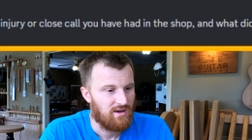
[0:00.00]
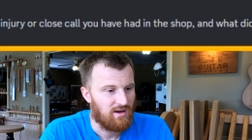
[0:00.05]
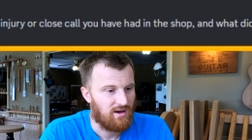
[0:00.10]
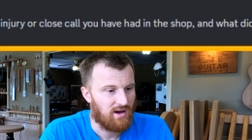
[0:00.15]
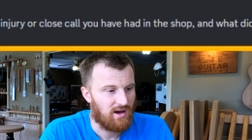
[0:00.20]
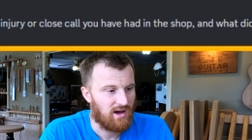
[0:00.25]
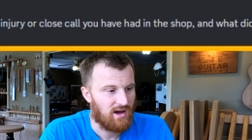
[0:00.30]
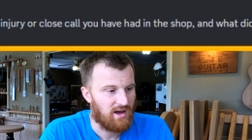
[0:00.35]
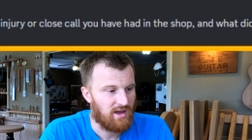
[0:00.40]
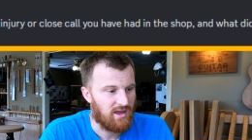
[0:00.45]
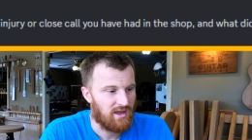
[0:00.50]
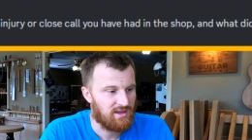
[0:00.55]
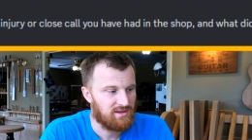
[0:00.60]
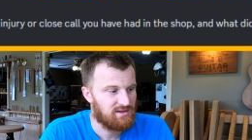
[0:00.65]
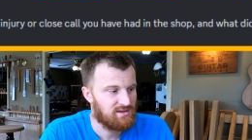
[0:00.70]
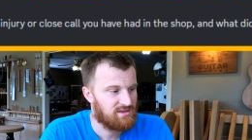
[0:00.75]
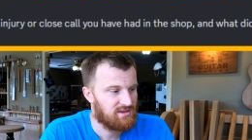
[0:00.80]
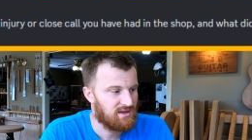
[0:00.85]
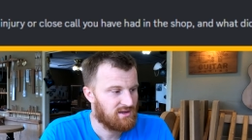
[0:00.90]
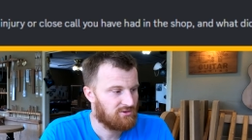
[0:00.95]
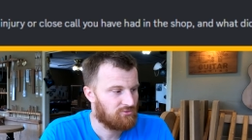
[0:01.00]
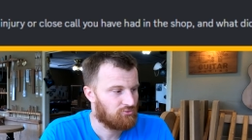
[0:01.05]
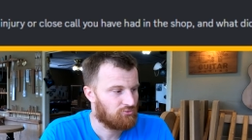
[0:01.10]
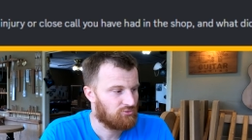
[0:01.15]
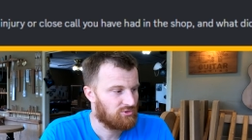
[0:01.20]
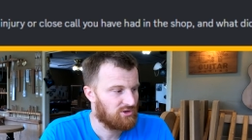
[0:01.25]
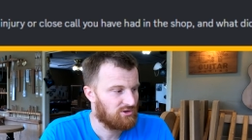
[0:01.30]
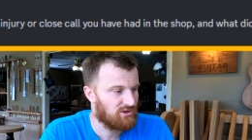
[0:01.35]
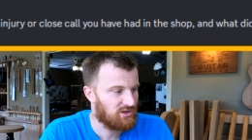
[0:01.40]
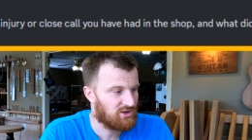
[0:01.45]
uh, anything
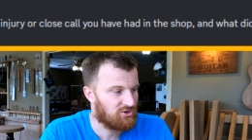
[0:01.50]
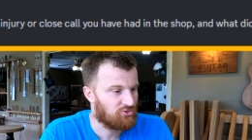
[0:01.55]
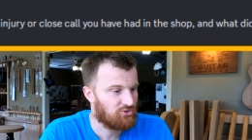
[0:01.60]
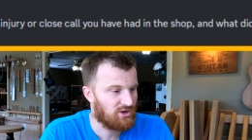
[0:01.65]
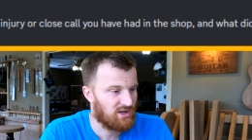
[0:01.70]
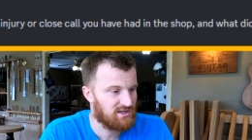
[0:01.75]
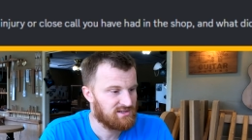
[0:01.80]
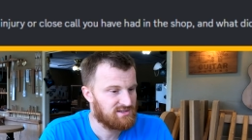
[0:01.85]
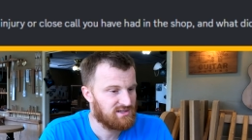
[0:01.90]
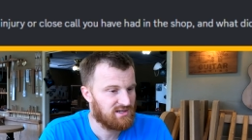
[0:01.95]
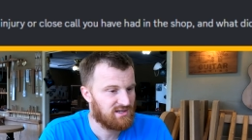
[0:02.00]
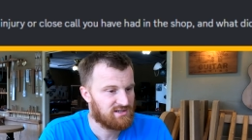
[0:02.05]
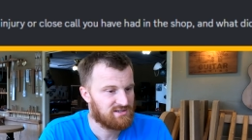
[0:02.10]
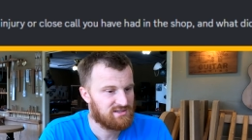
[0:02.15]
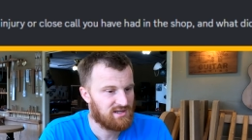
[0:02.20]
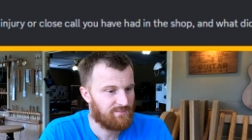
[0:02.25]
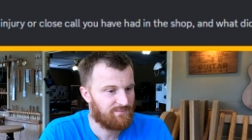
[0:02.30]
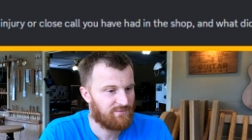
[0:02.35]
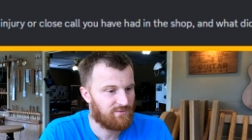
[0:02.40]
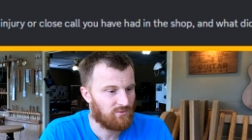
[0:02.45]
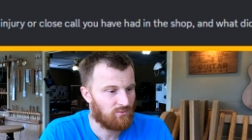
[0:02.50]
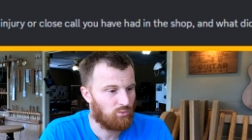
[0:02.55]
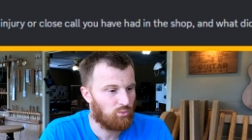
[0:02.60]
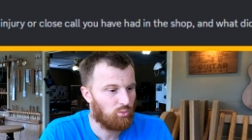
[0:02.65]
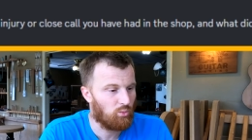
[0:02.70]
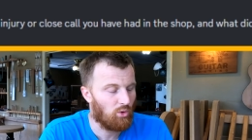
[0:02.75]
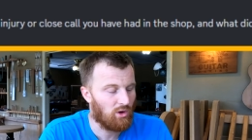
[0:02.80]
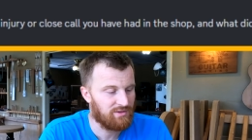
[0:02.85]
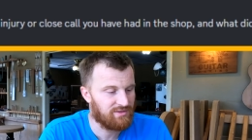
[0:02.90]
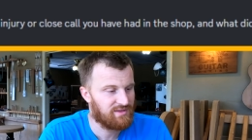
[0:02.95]
really crazy except for
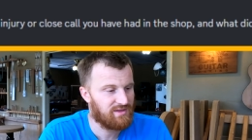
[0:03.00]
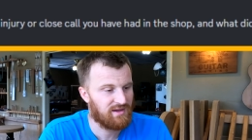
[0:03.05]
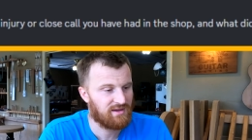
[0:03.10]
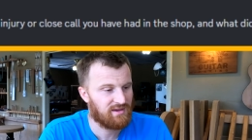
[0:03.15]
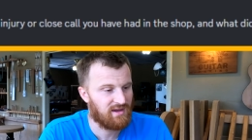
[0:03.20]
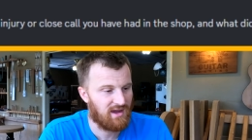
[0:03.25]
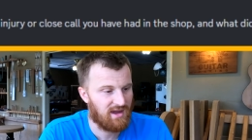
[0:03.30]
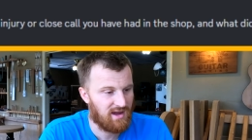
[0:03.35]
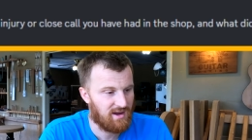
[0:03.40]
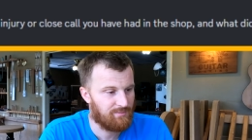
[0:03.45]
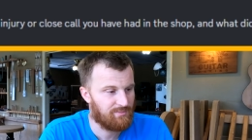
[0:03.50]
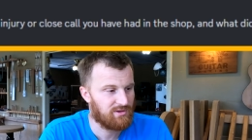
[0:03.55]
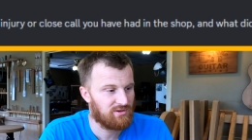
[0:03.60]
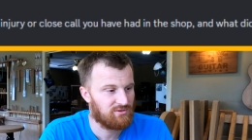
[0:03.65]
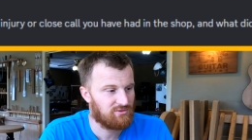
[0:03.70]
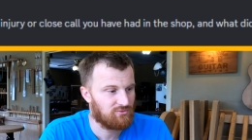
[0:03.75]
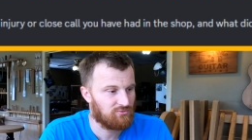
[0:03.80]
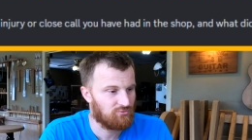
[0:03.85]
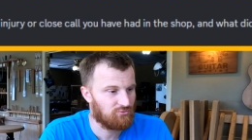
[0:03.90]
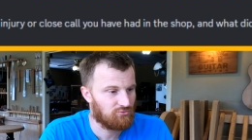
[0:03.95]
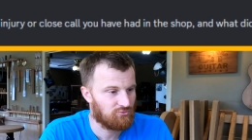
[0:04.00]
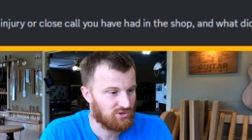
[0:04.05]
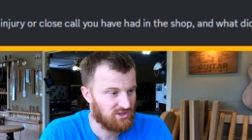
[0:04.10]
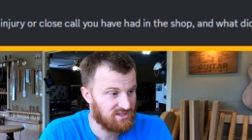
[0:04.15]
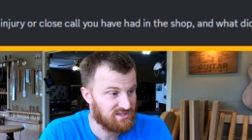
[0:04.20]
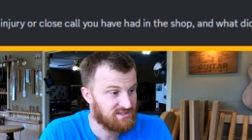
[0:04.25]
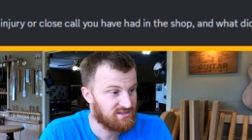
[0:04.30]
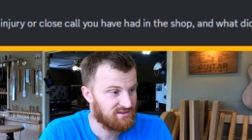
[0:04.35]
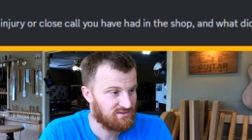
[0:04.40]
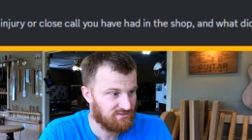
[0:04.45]
one thing that happened
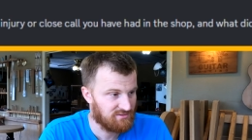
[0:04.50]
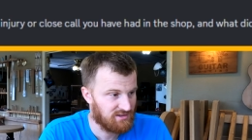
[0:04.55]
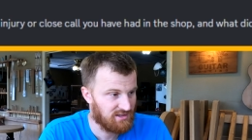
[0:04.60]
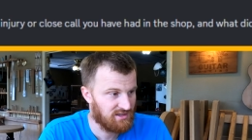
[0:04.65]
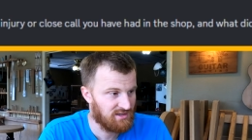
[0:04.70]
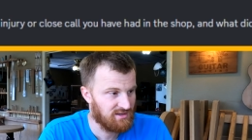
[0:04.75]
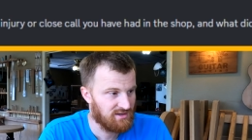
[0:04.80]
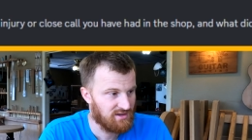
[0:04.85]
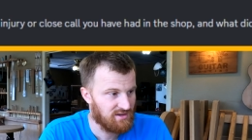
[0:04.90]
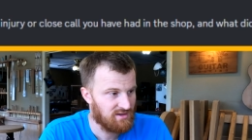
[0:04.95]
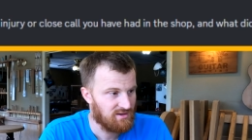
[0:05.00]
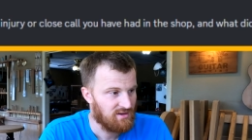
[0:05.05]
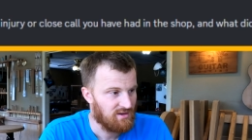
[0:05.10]
recently,